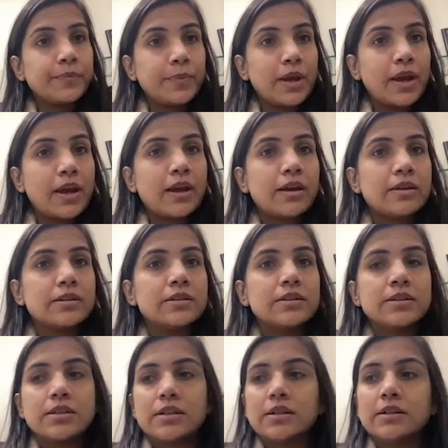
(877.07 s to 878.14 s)
And
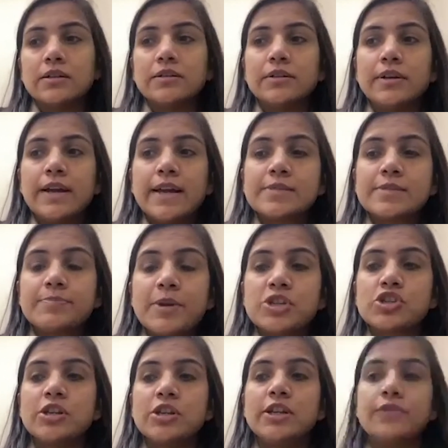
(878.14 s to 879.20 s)
uh,
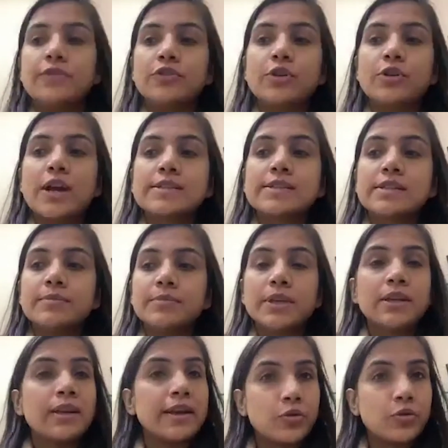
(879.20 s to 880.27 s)
especially if you look at something
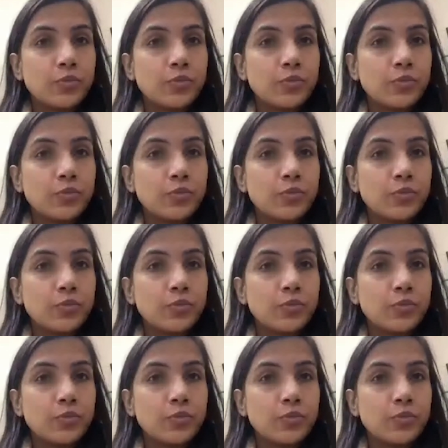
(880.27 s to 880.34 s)
like a